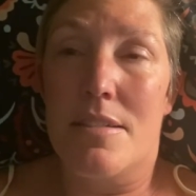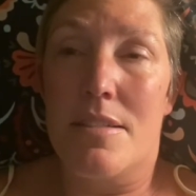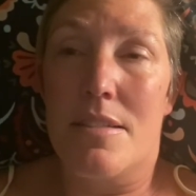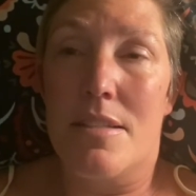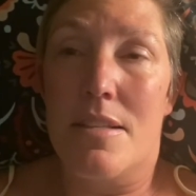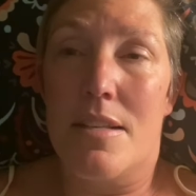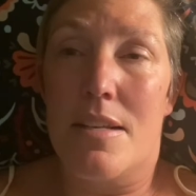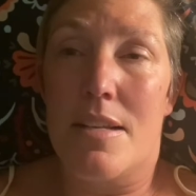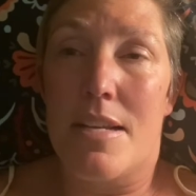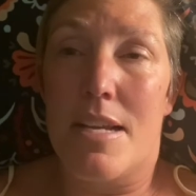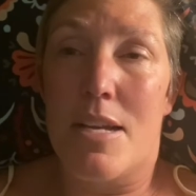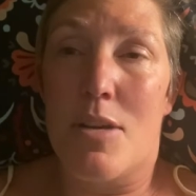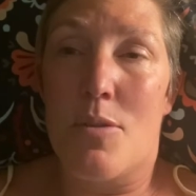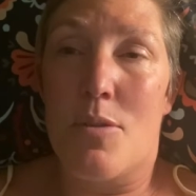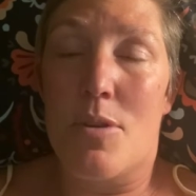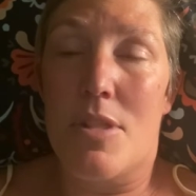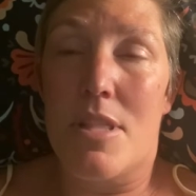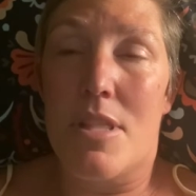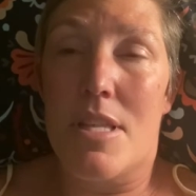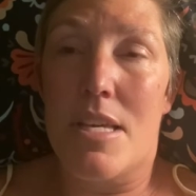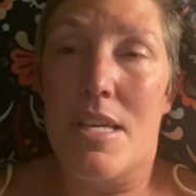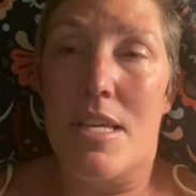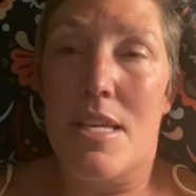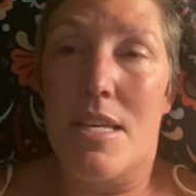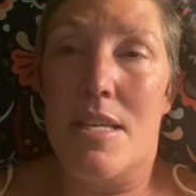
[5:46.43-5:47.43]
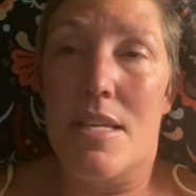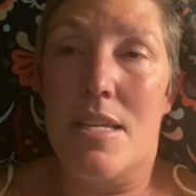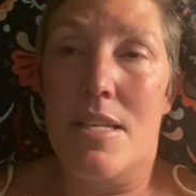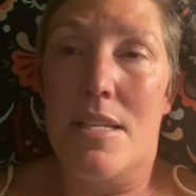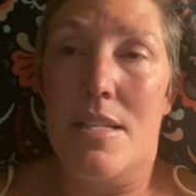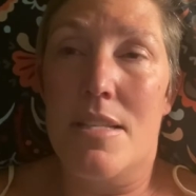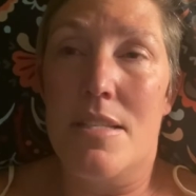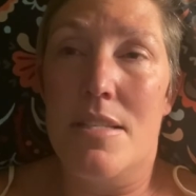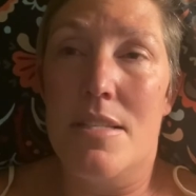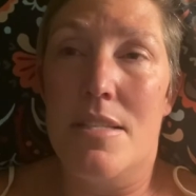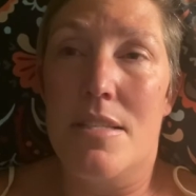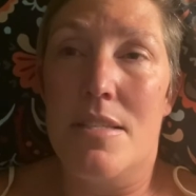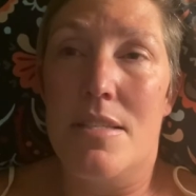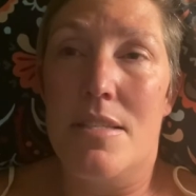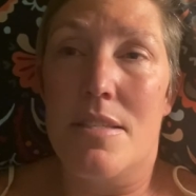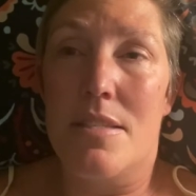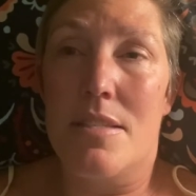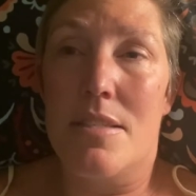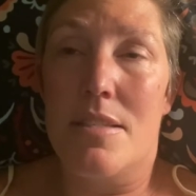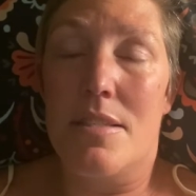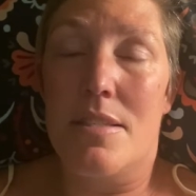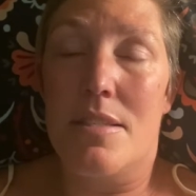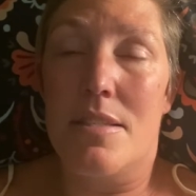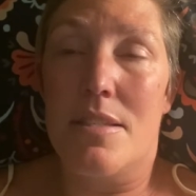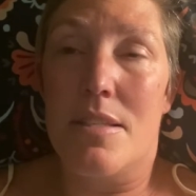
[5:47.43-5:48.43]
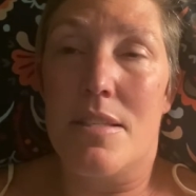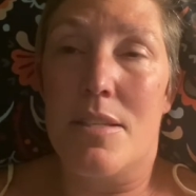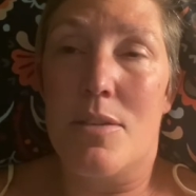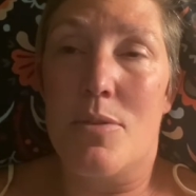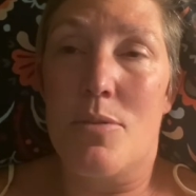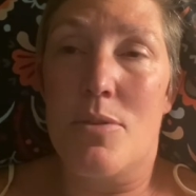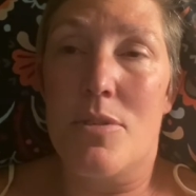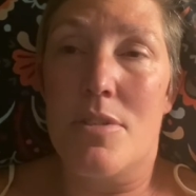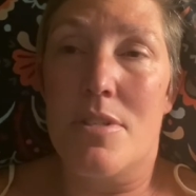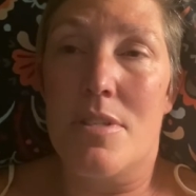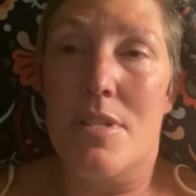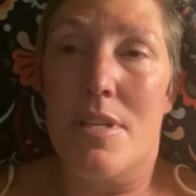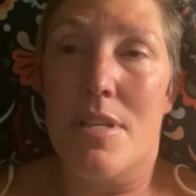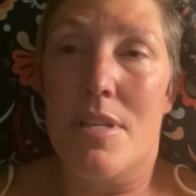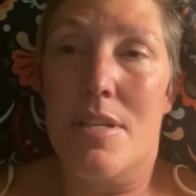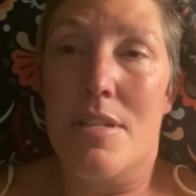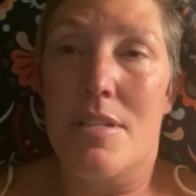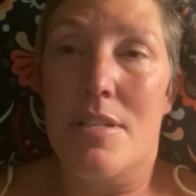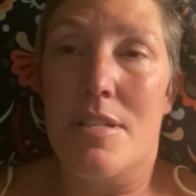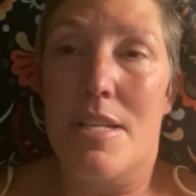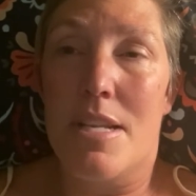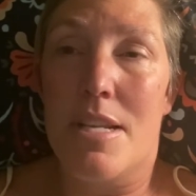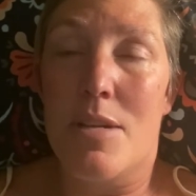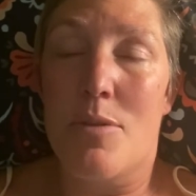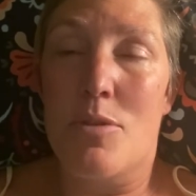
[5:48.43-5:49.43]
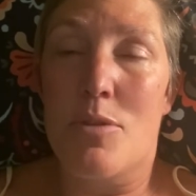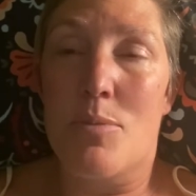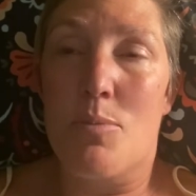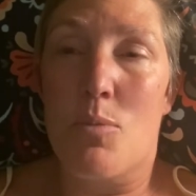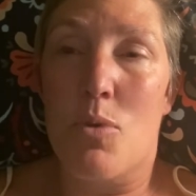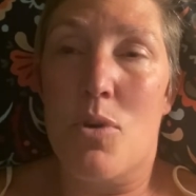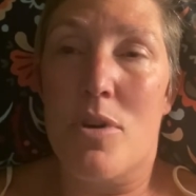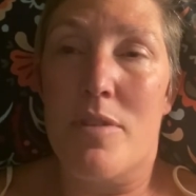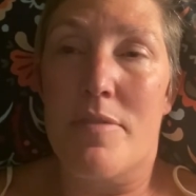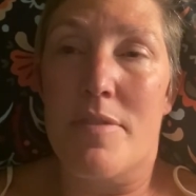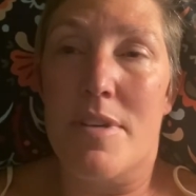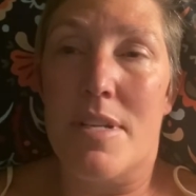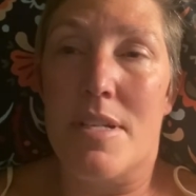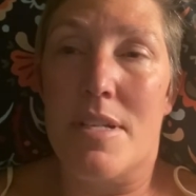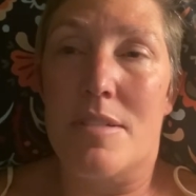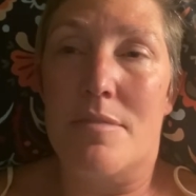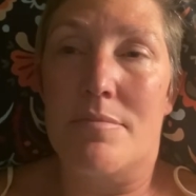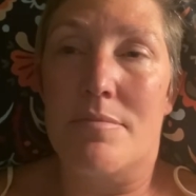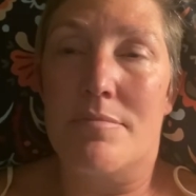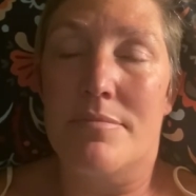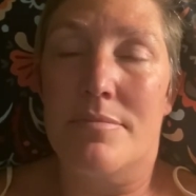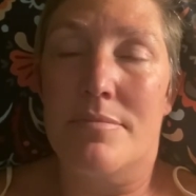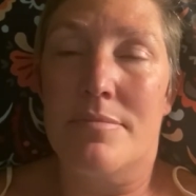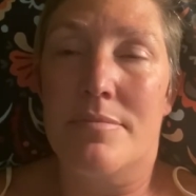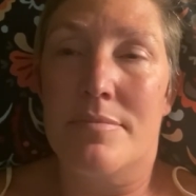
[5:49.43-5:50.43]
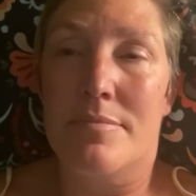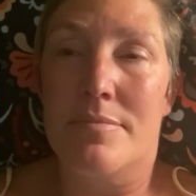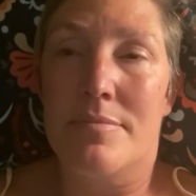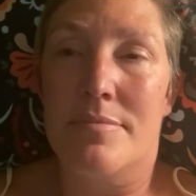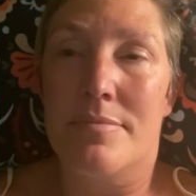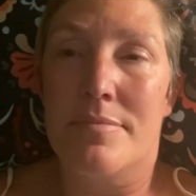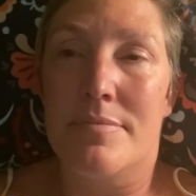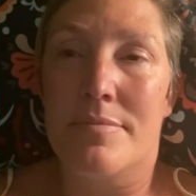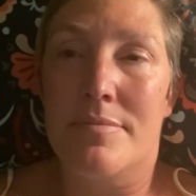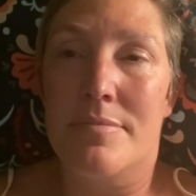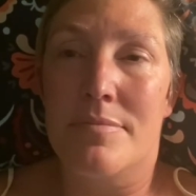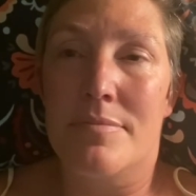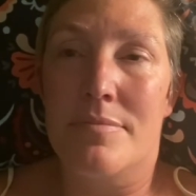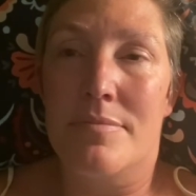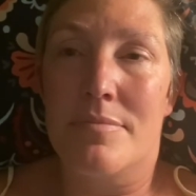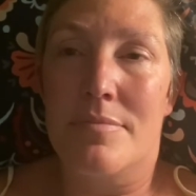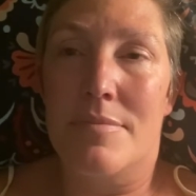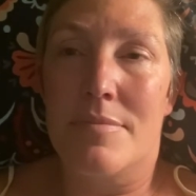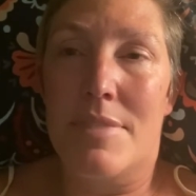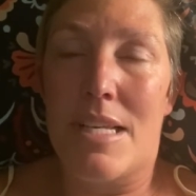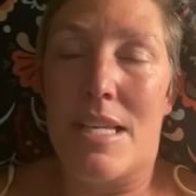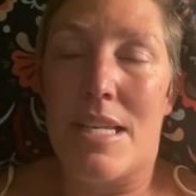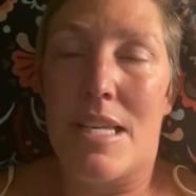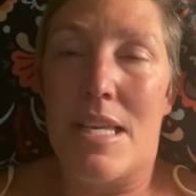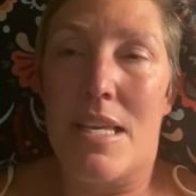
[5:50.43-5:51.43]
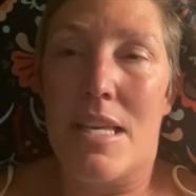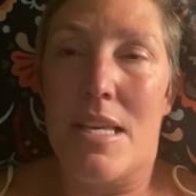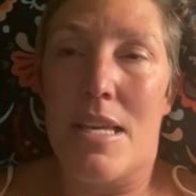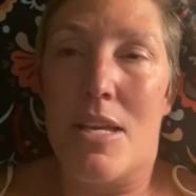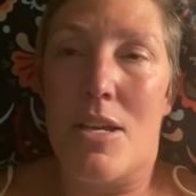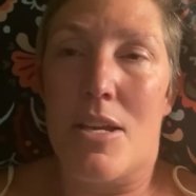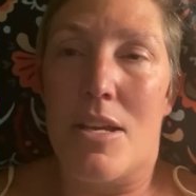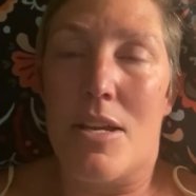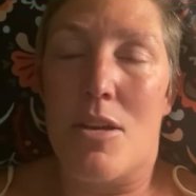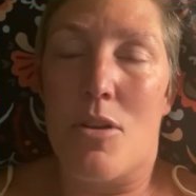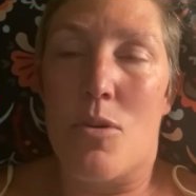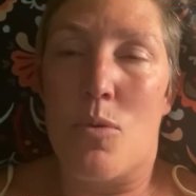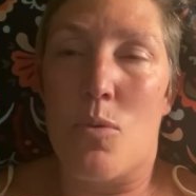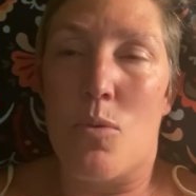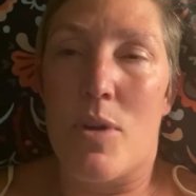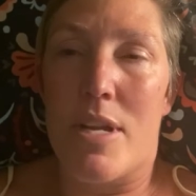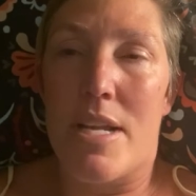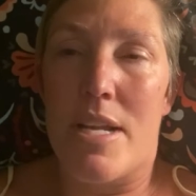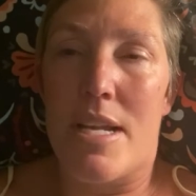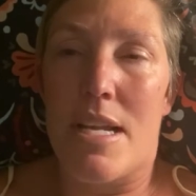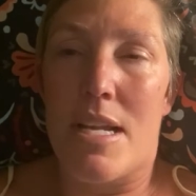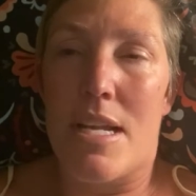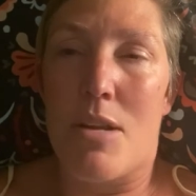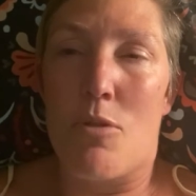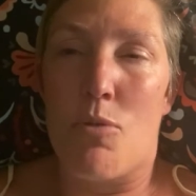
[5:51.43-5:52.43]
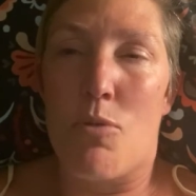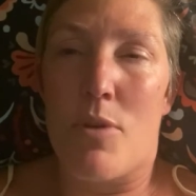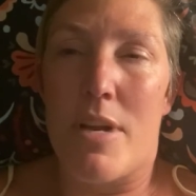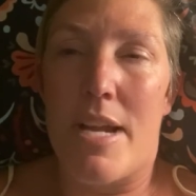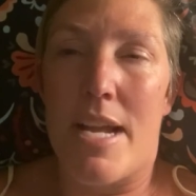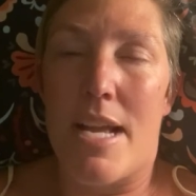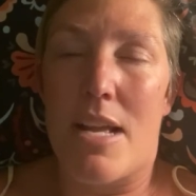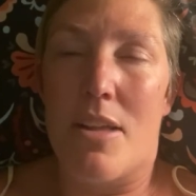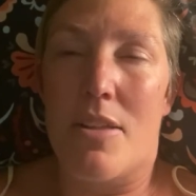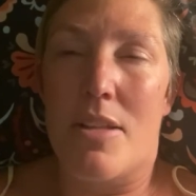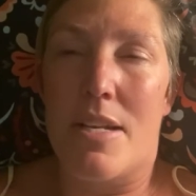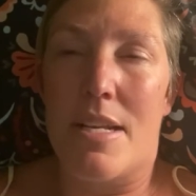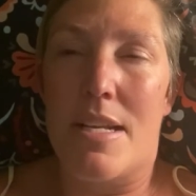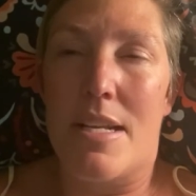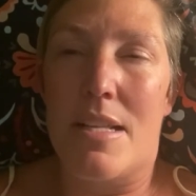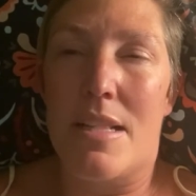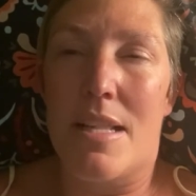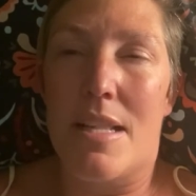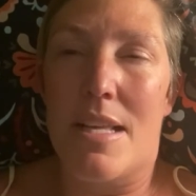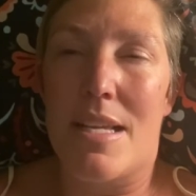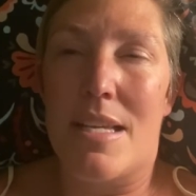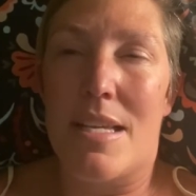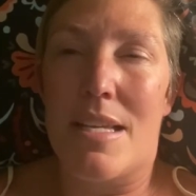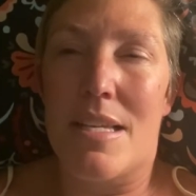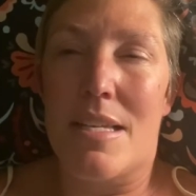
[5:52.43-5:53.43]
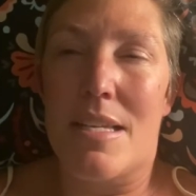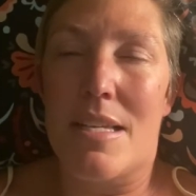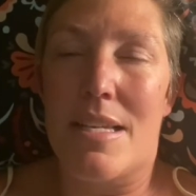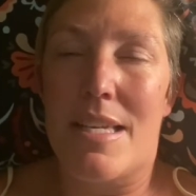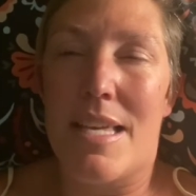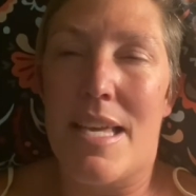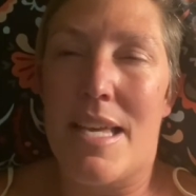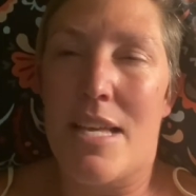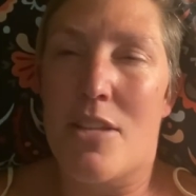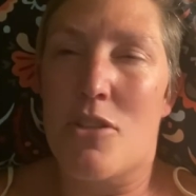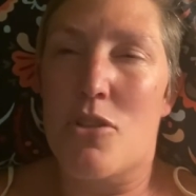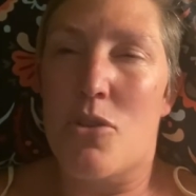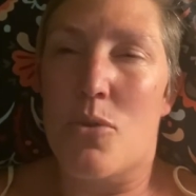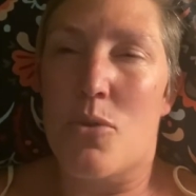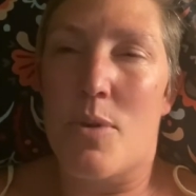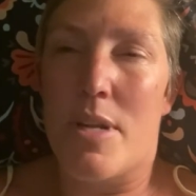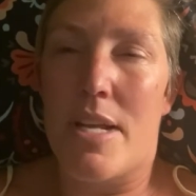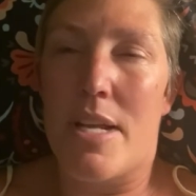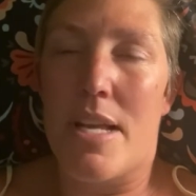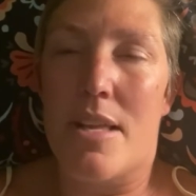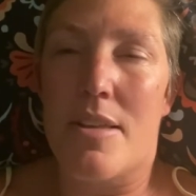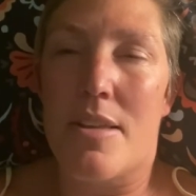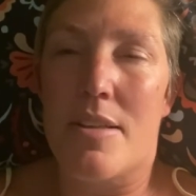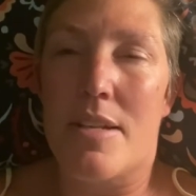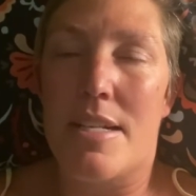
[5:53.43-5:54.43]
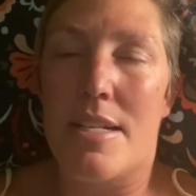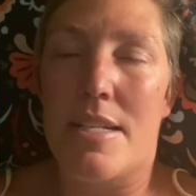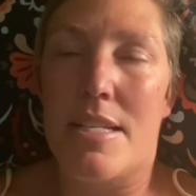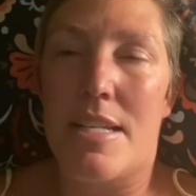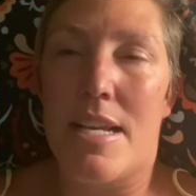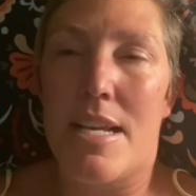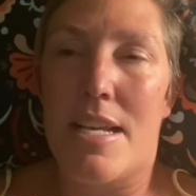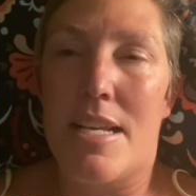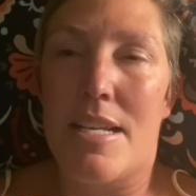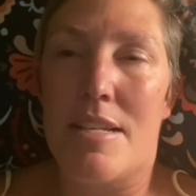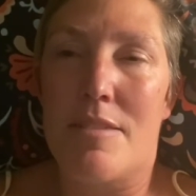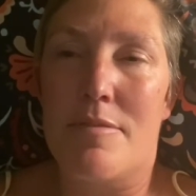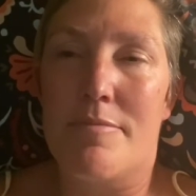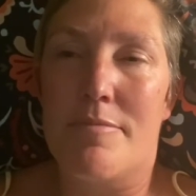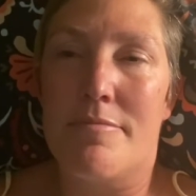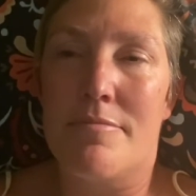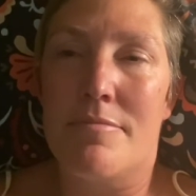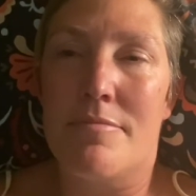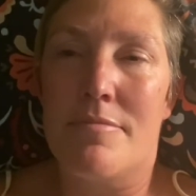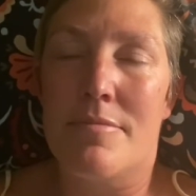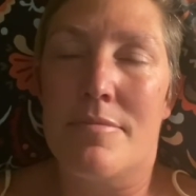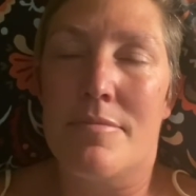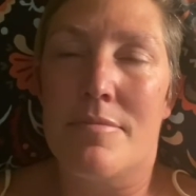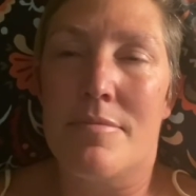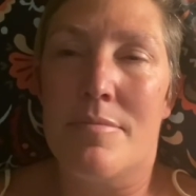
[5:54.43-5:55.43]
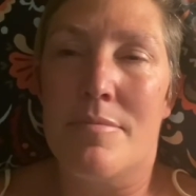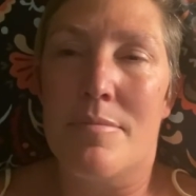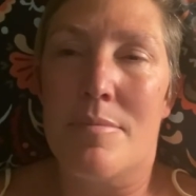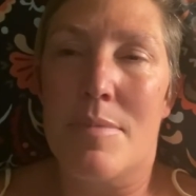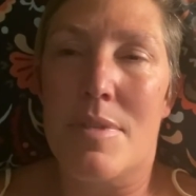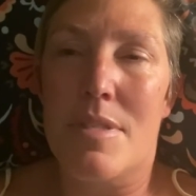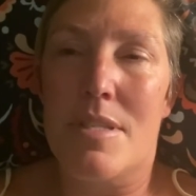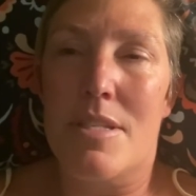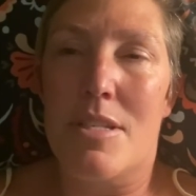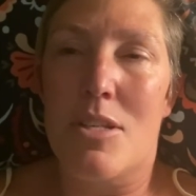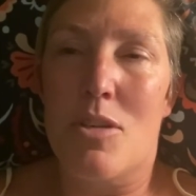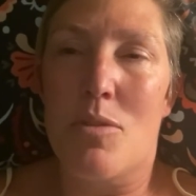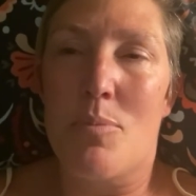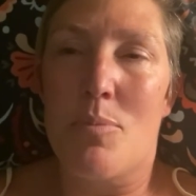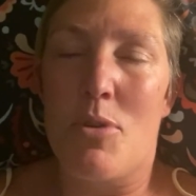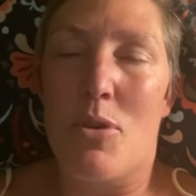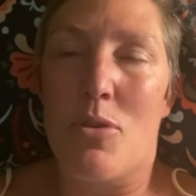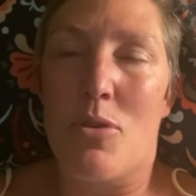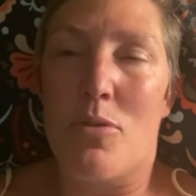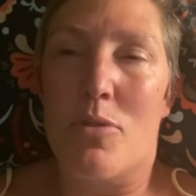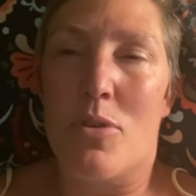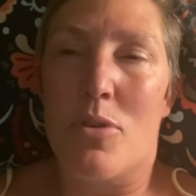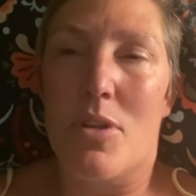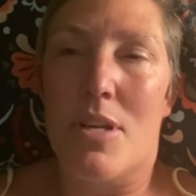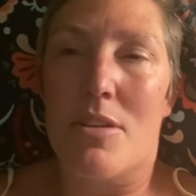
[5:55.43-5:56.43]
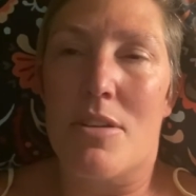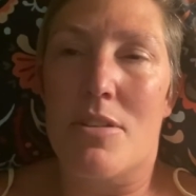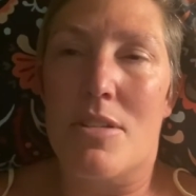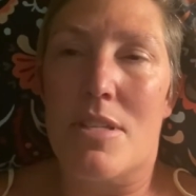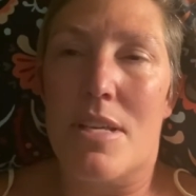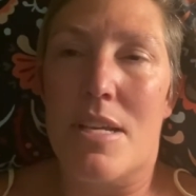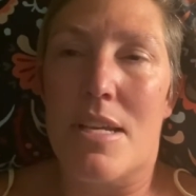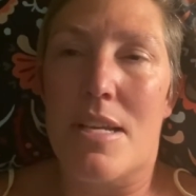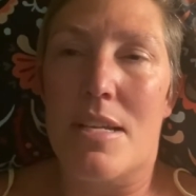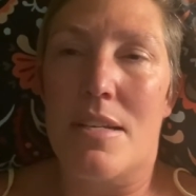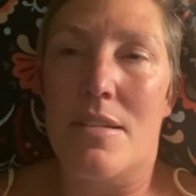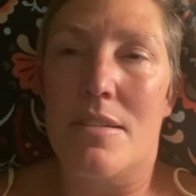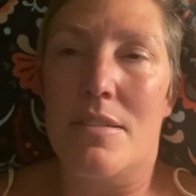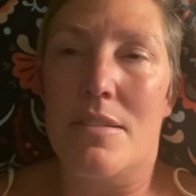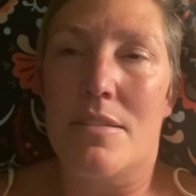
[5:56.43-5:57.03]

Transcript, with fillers: Hung out with the kids. It was, uh, today was more of a a, a, a reality, like a cancer reality day. It's still beautiful outside.